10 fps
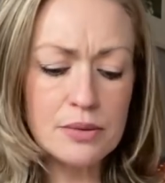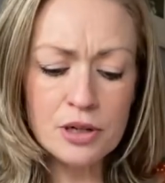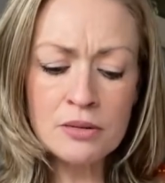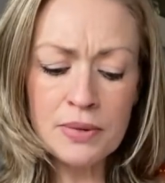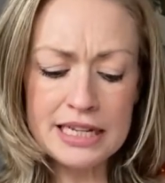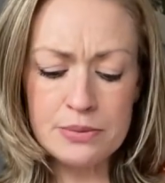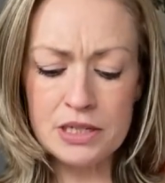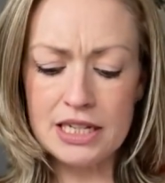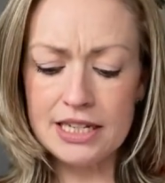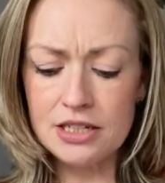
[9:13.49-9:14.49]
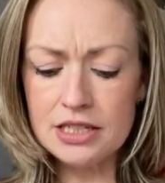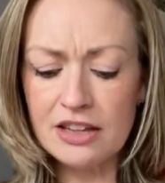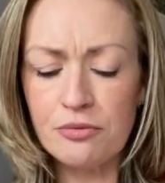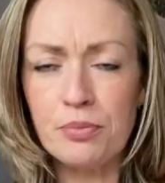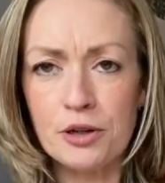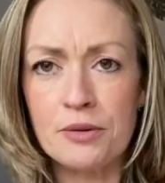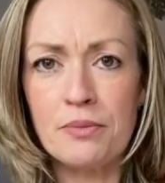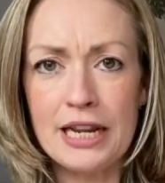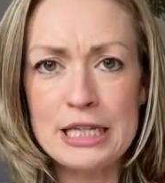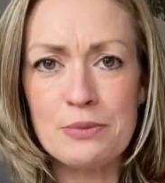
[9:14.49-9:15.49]
button placement, it does give
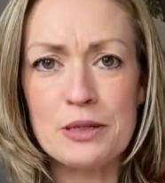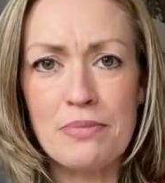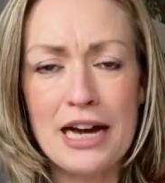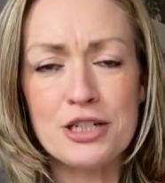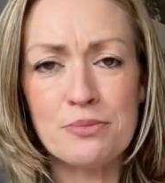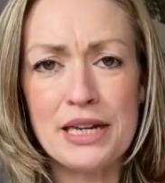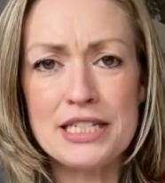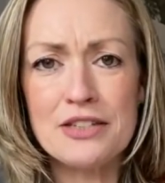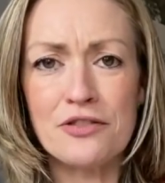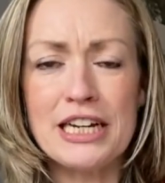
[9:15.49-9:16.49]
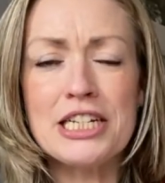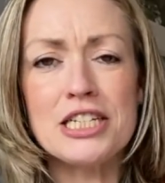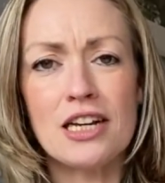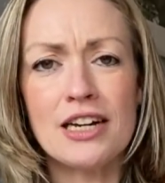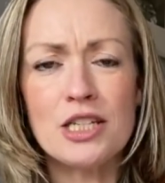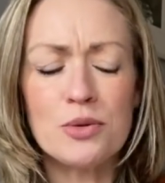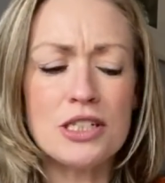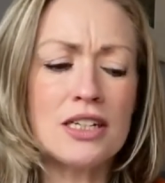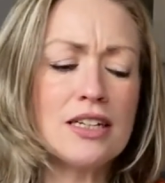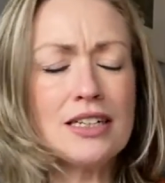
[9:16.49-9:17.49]
button placement pattern pieces for each size,
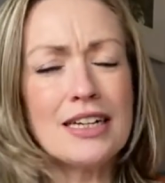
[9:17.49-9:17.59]
which